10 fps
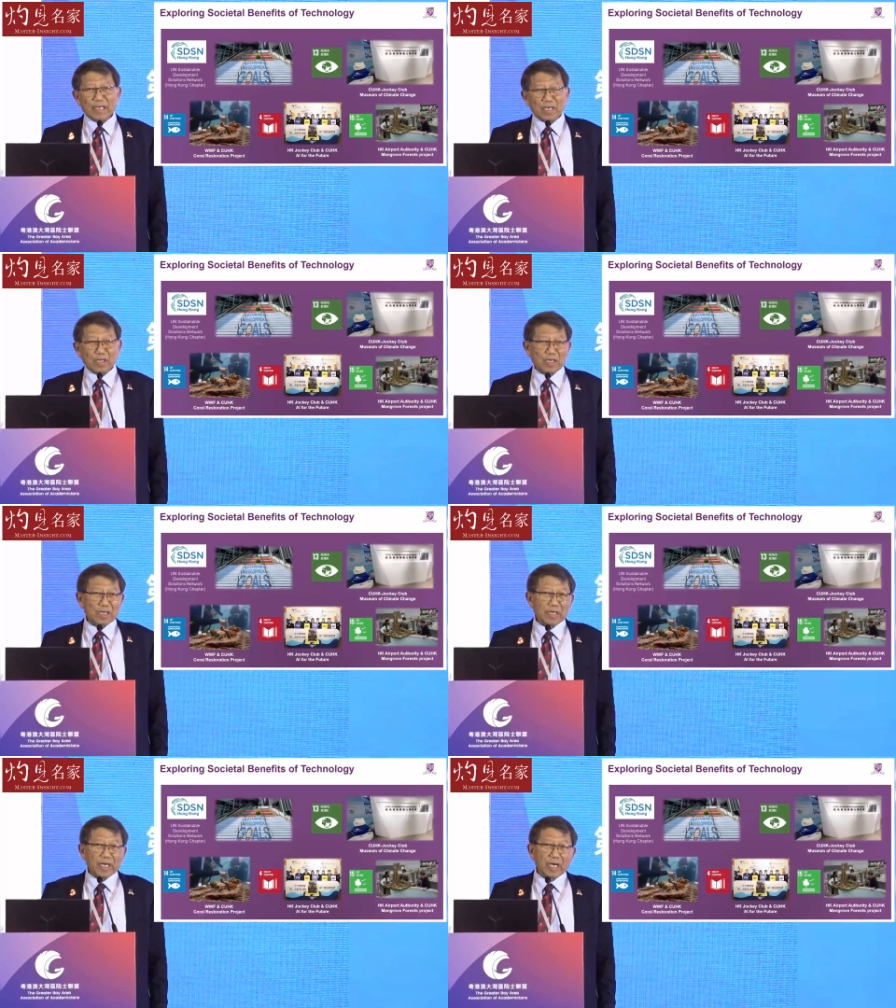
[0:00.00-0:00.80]

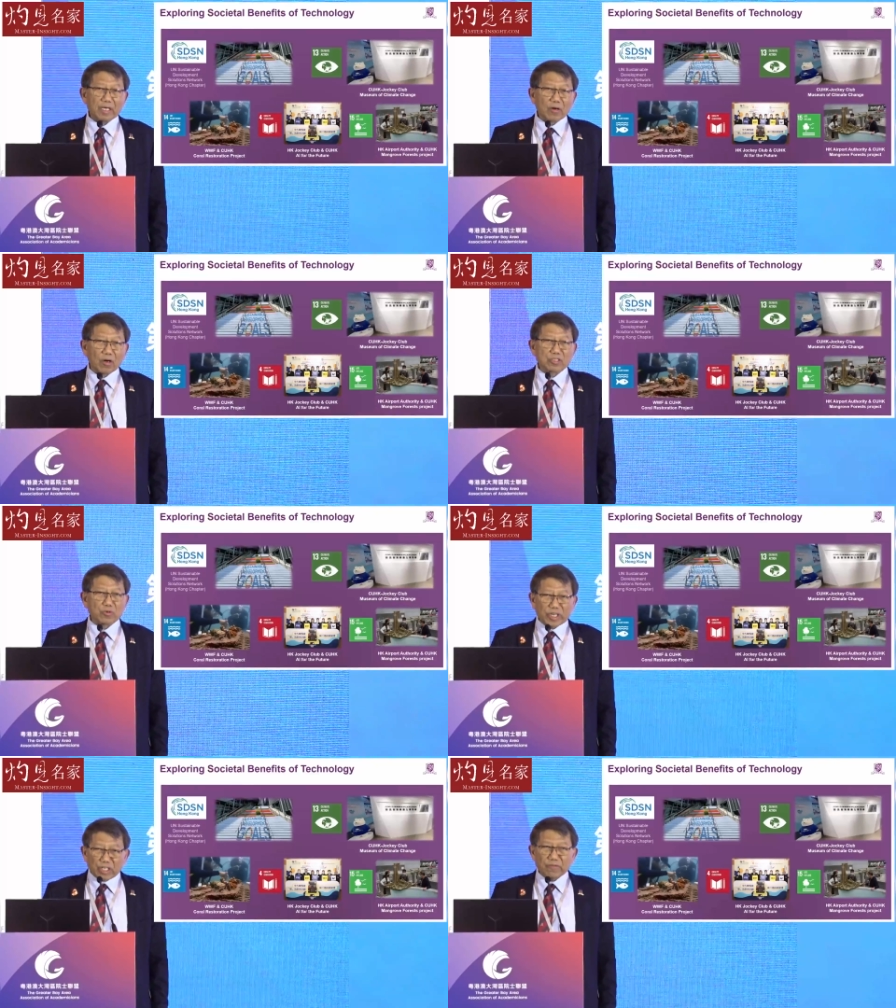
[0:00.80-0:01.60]
uh, and
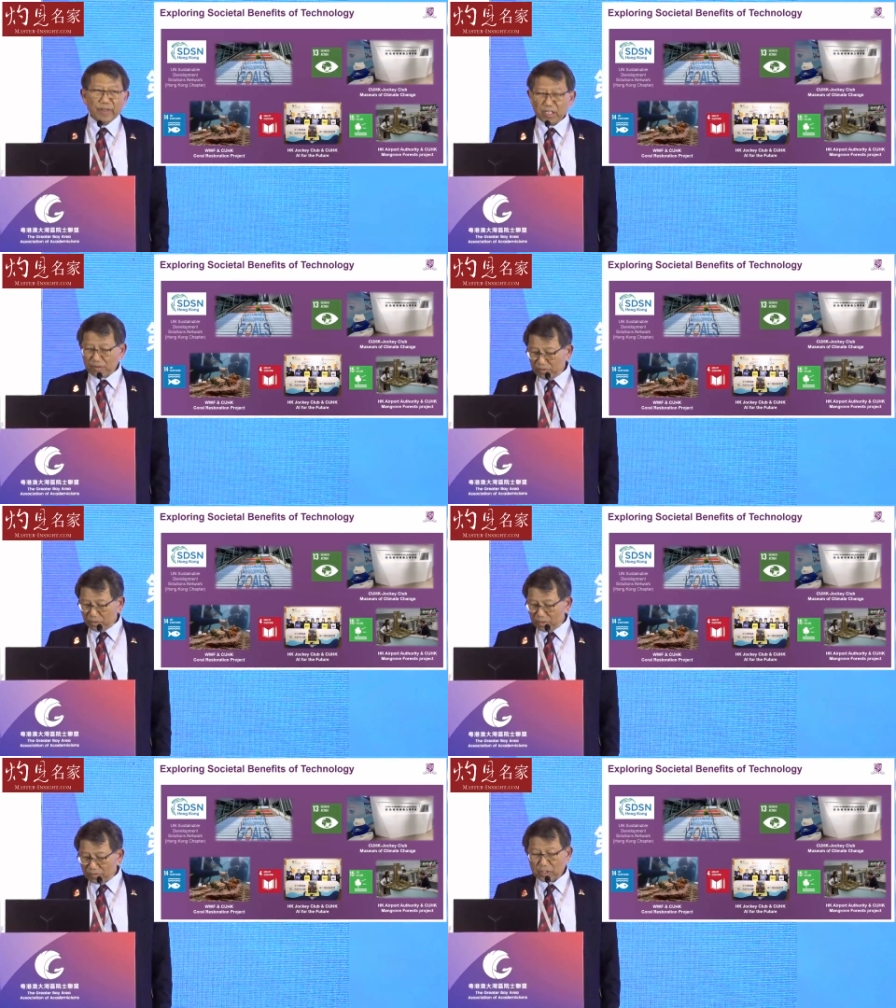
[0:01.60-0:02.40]
also innovative
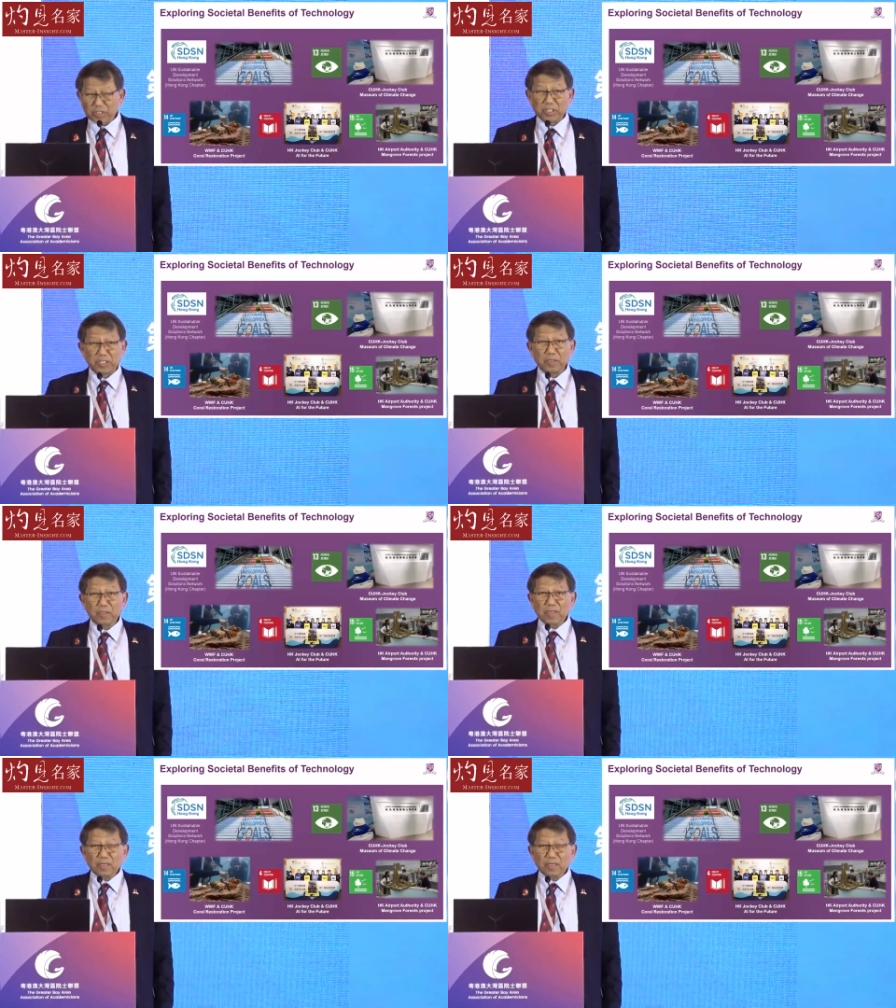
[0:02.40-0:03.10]
university.